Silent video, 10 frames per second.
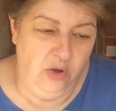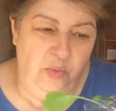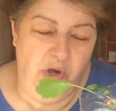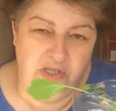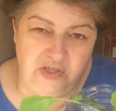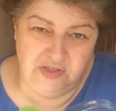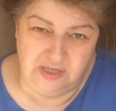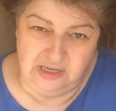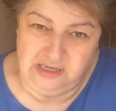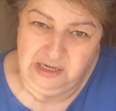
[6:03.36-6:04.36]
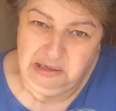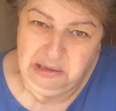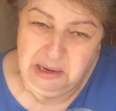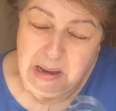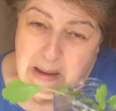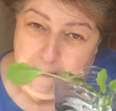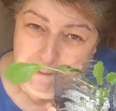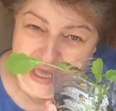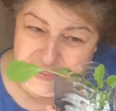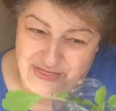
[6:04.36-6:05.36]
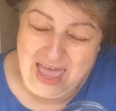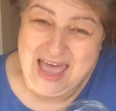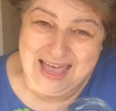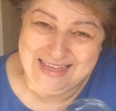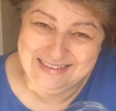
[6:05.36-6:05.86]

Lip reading: and what doesn't. But that